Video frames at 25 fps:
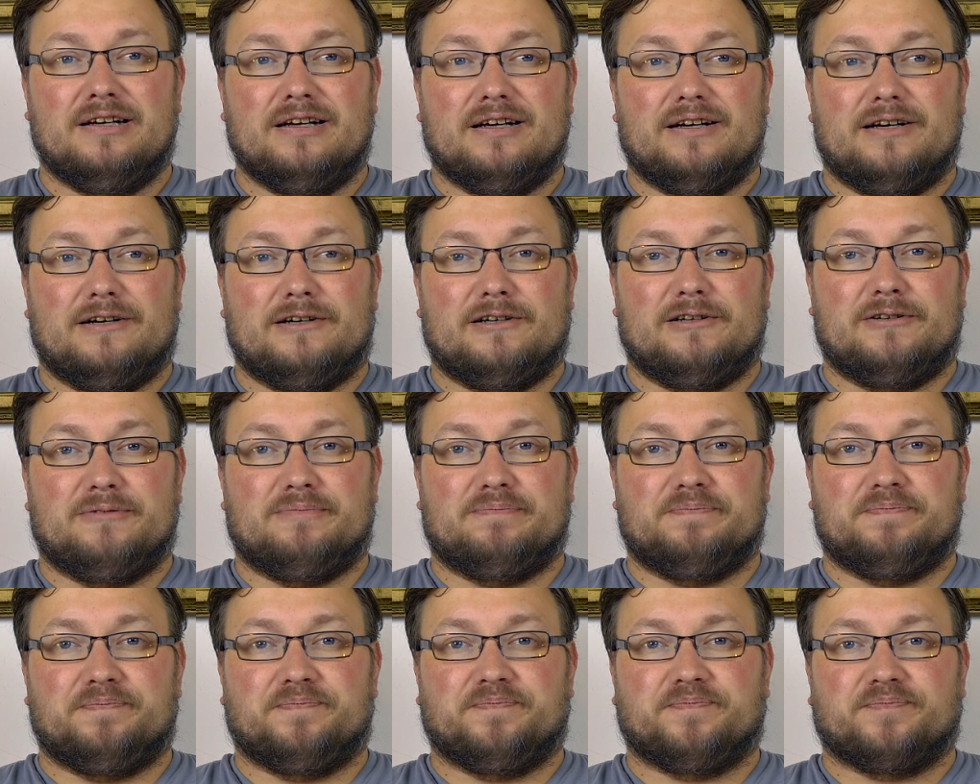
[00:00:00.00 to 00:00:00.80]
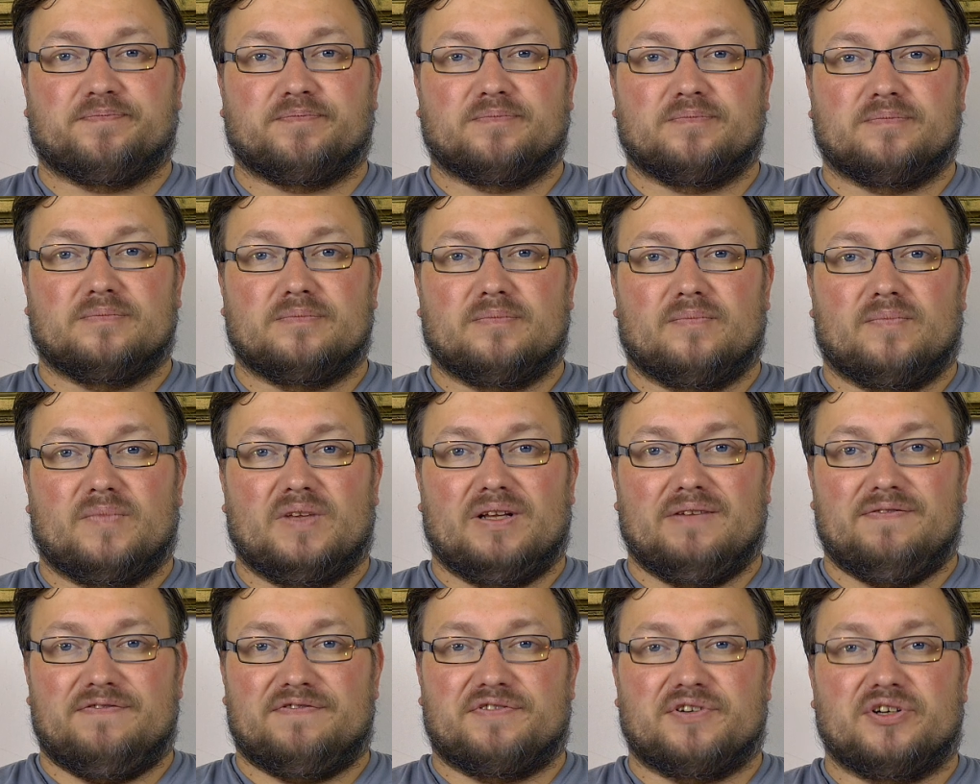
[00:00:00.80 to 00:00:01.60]

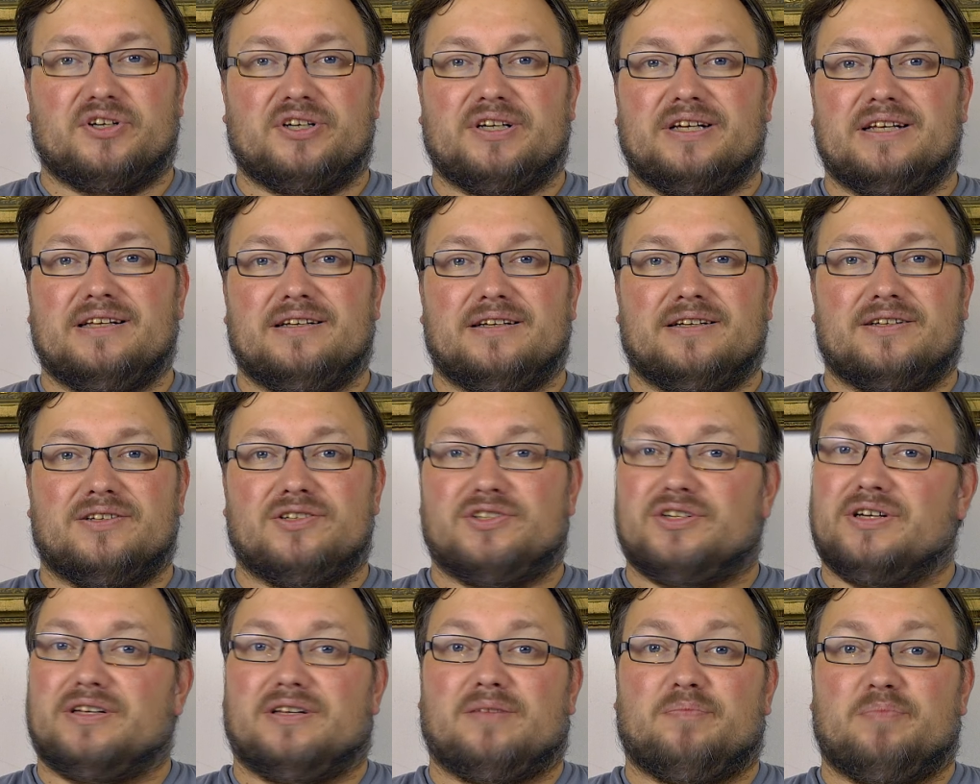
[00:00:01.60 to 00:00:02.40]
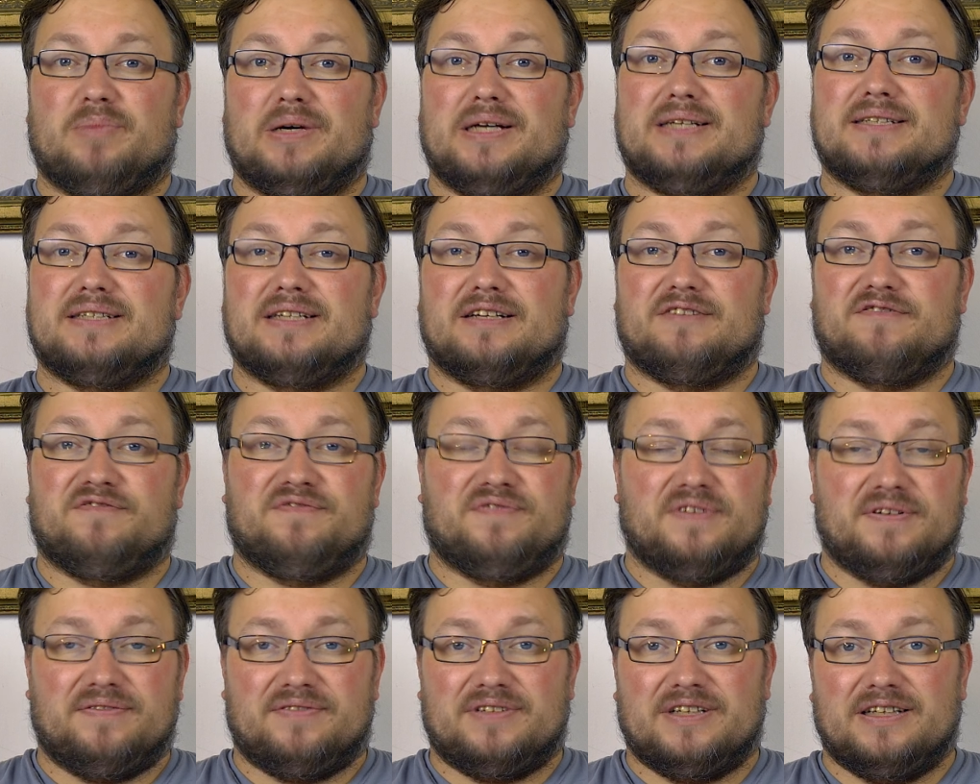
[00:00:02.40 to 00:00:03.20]
13-inch and the basic
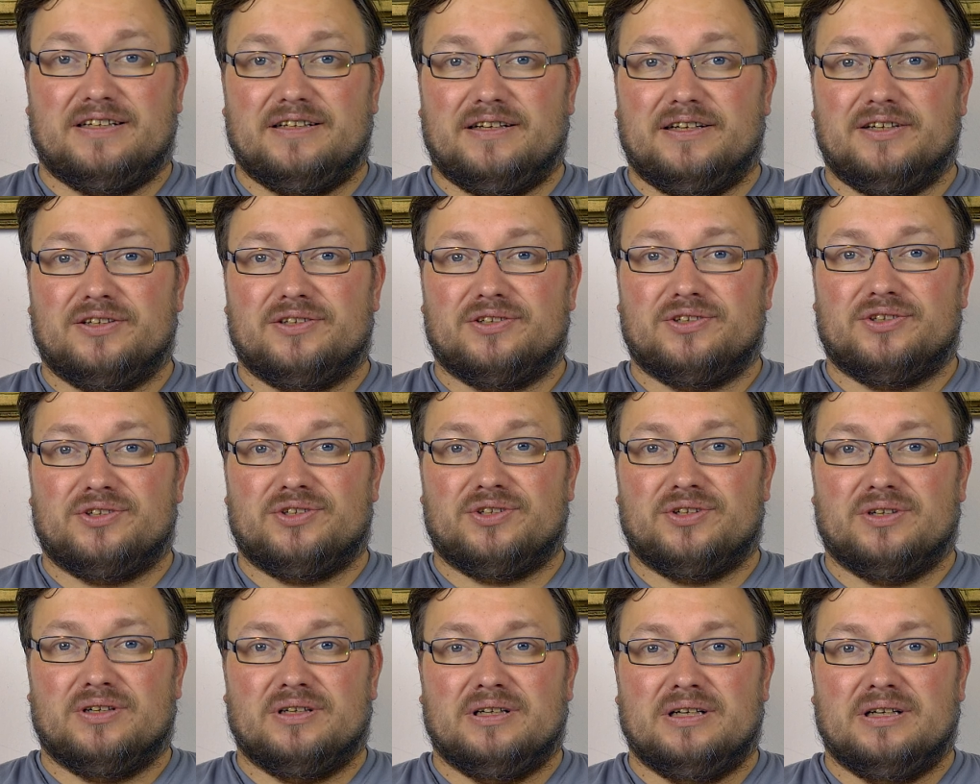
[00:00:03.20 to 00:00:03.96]
15-inch.